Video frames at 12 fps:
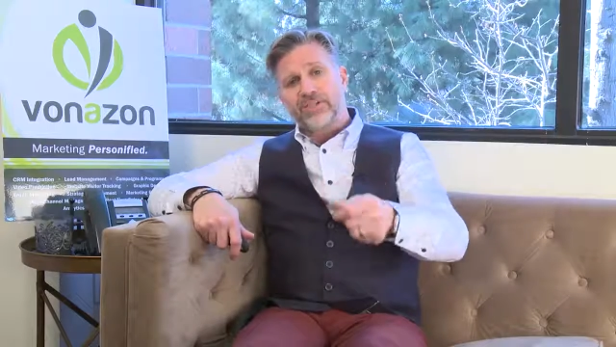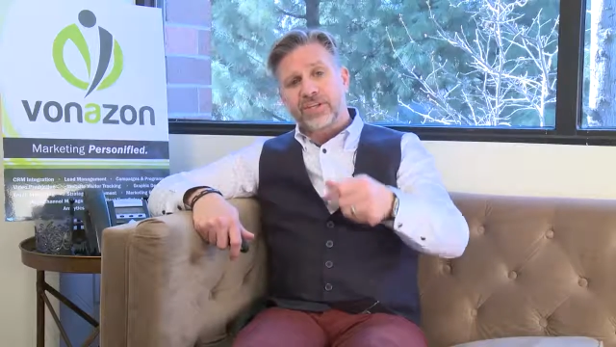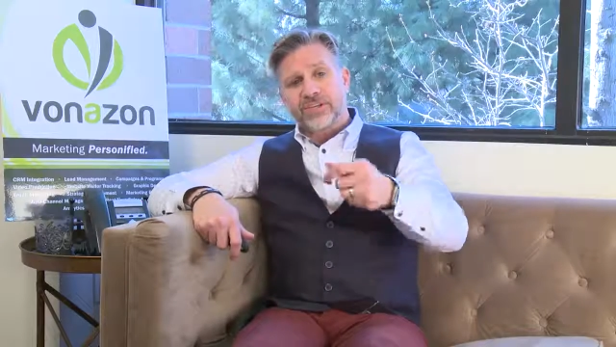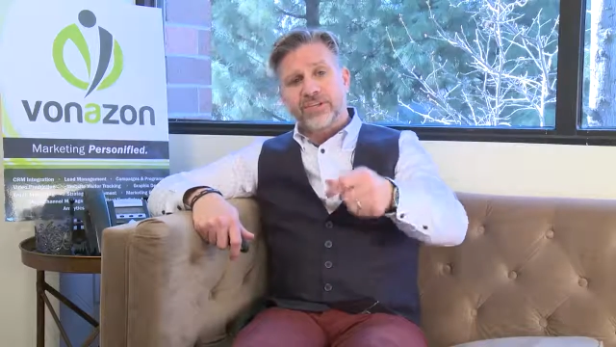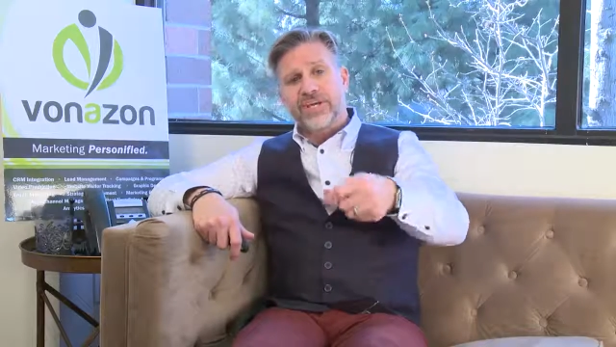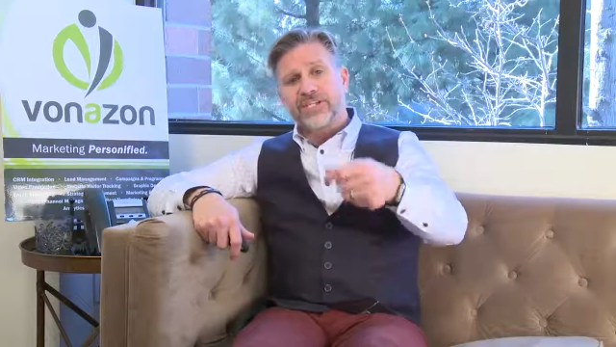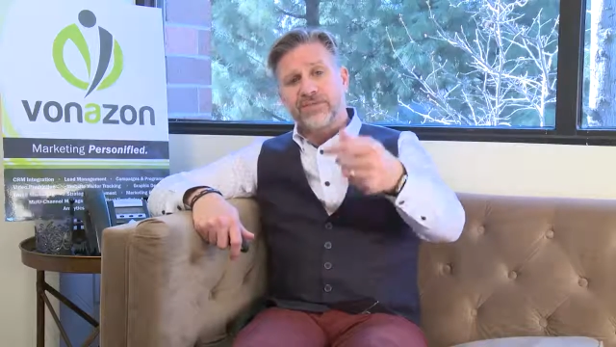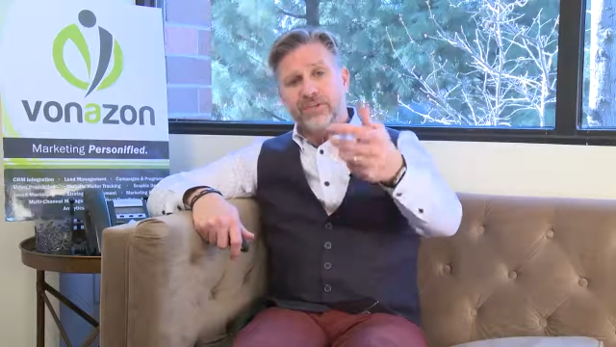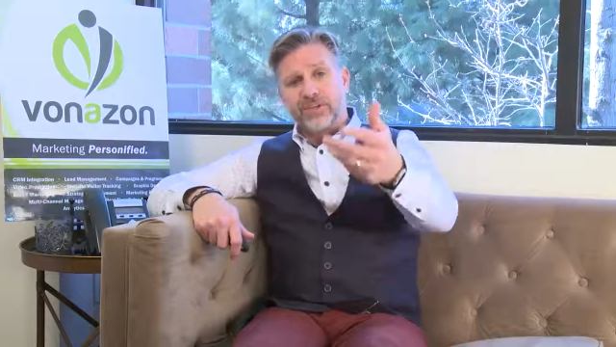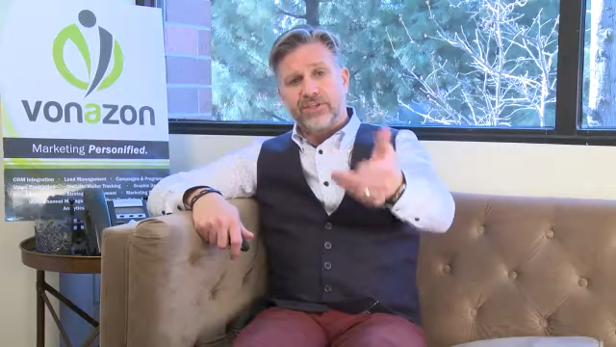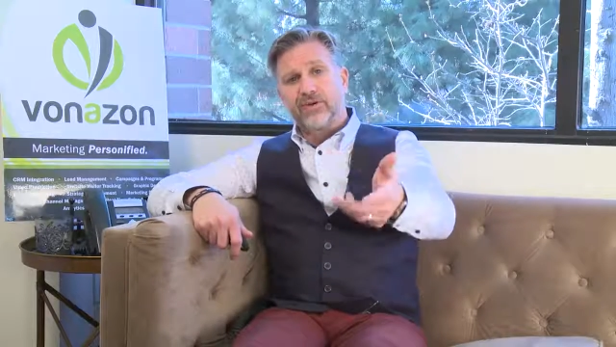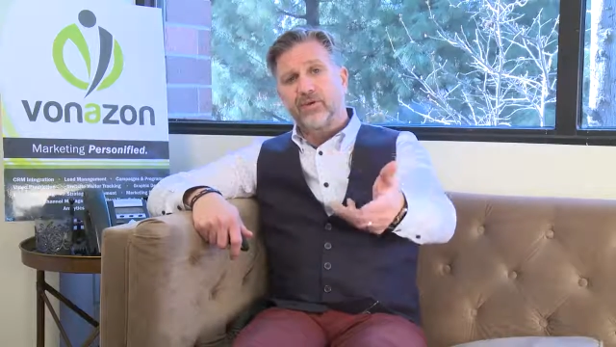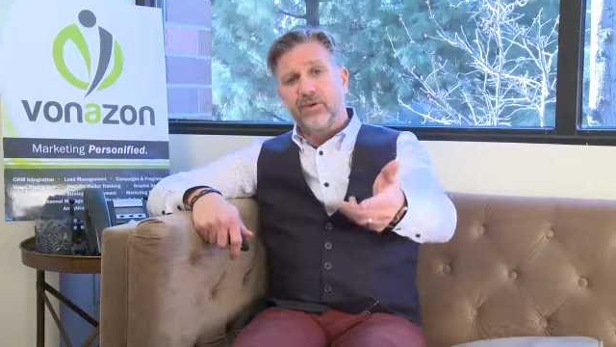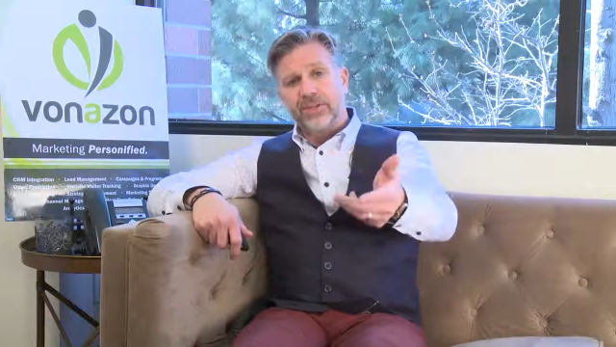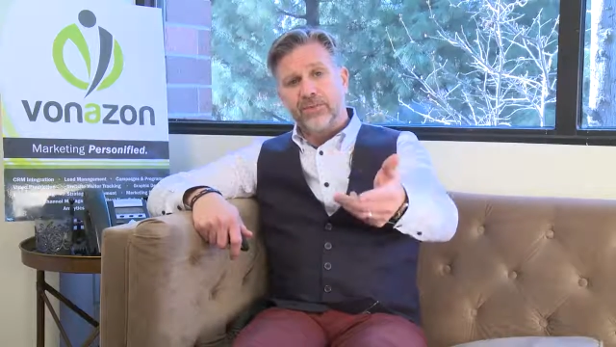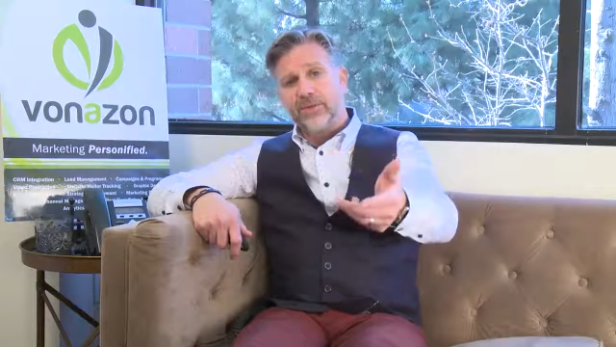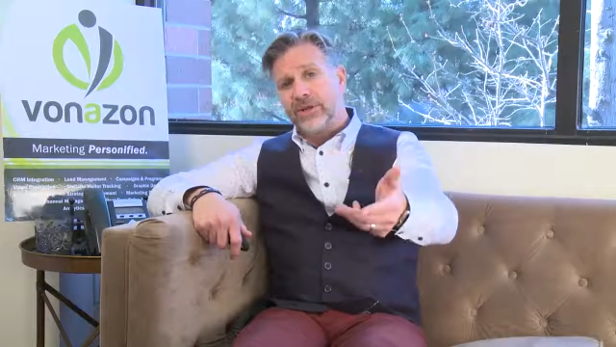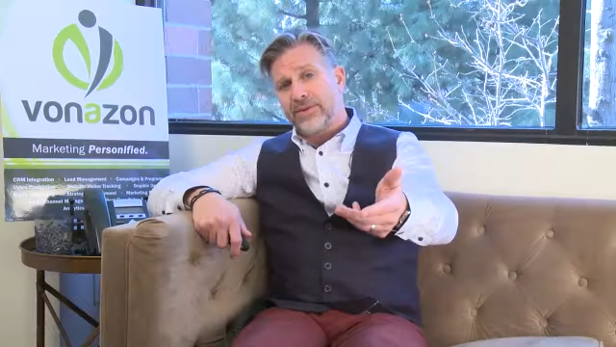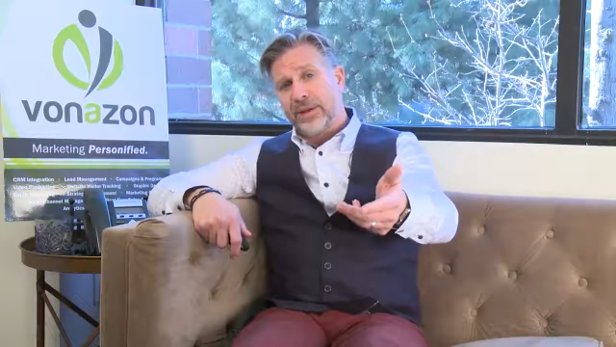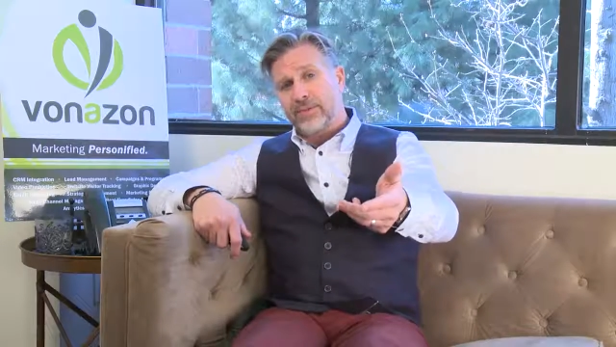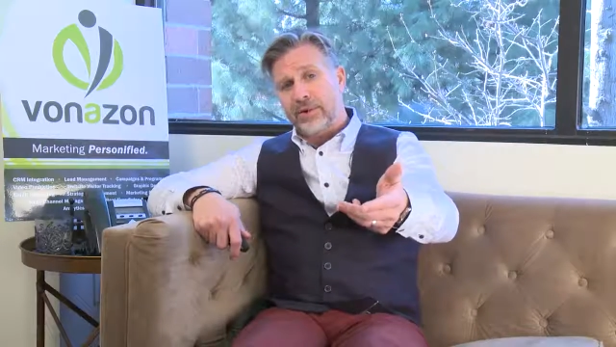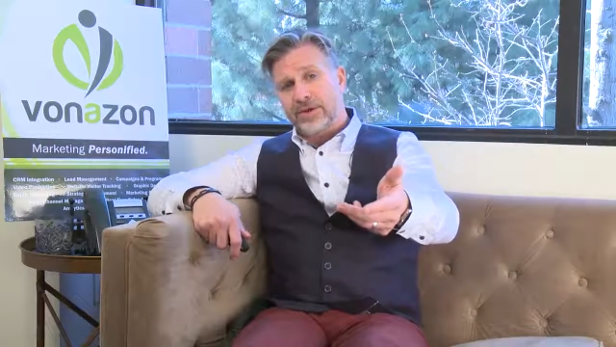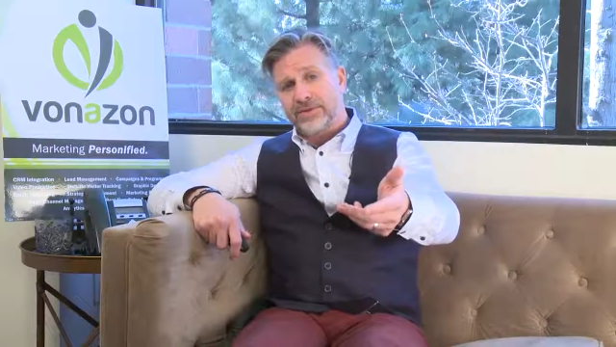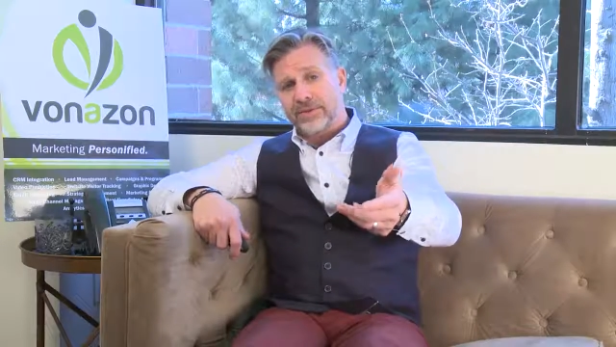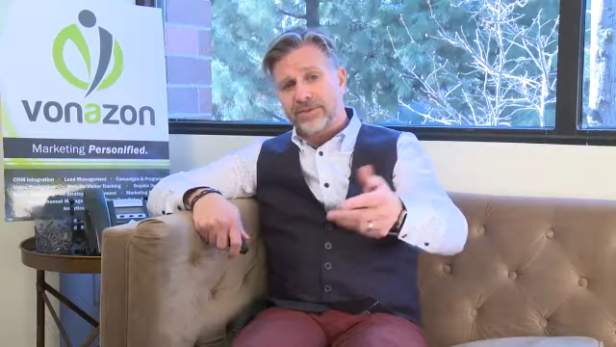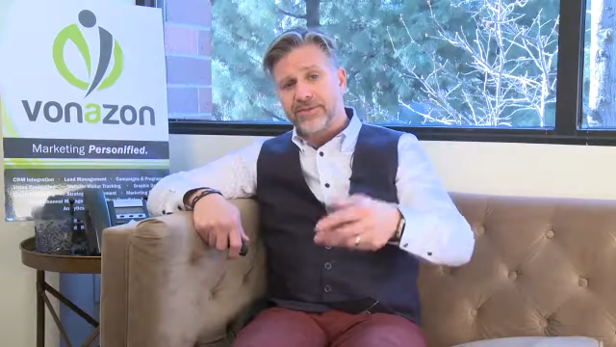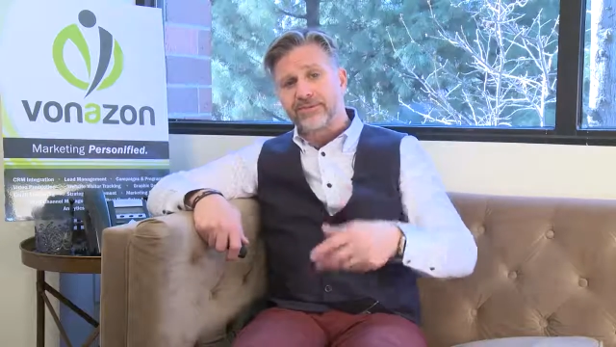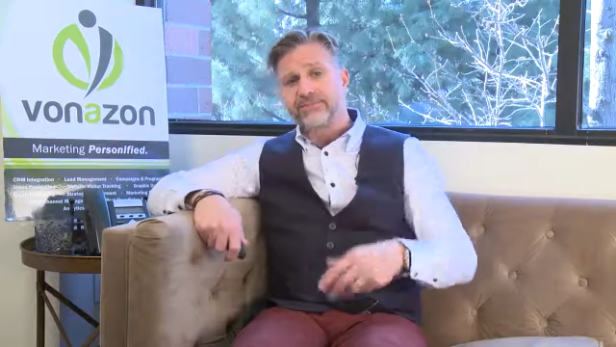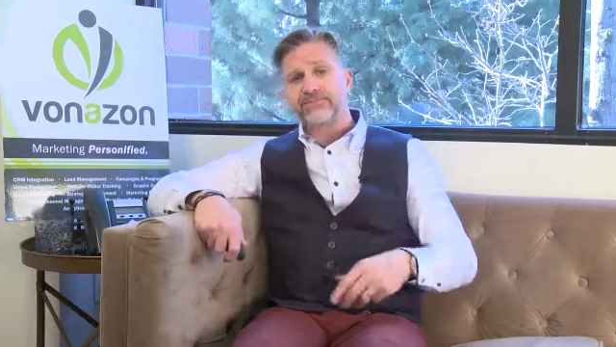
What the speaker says: successful that you're going to be in that process.